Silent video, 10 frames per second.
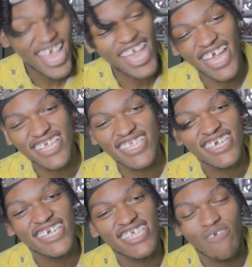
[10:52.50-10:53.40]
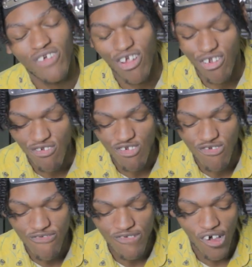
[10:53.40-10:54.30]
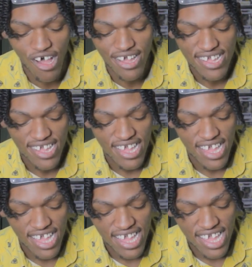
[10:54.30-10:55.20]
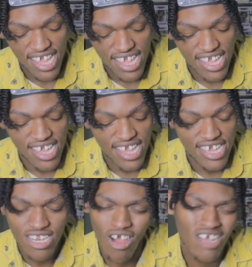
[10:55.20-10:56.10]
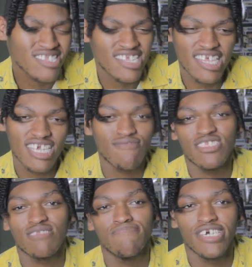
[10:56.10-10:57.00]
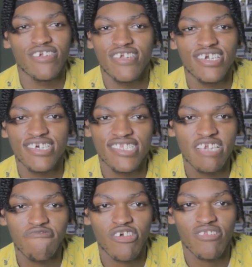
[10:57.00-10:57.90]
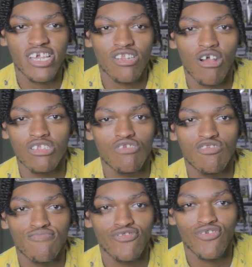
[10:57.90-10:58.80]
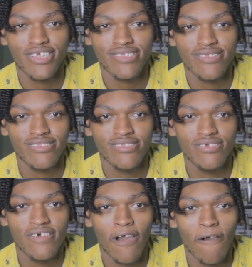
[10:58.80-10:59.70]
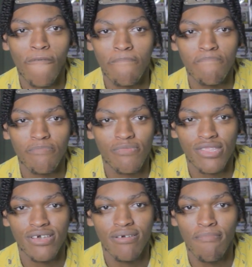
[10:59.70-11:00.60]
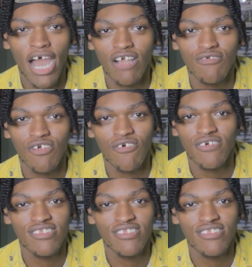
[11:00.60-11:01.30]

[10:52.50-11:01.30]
And they went on the roof, fought. And Sasuke was just bitter because he felt like Naruto was progressing, you know. Bakugo